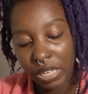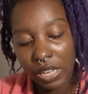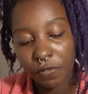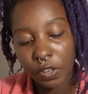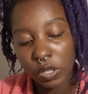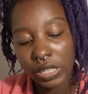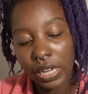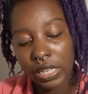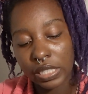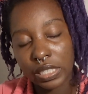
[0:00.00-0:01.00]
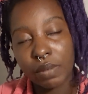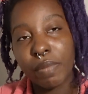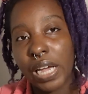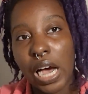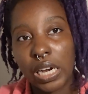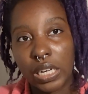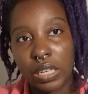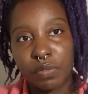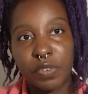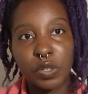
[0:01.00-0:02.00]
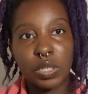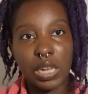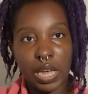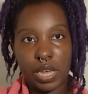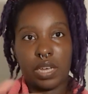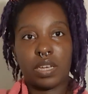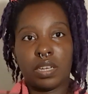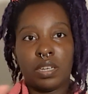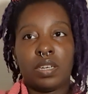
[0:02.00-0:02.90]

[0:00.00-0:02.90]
It feels like symbiotic. It feels like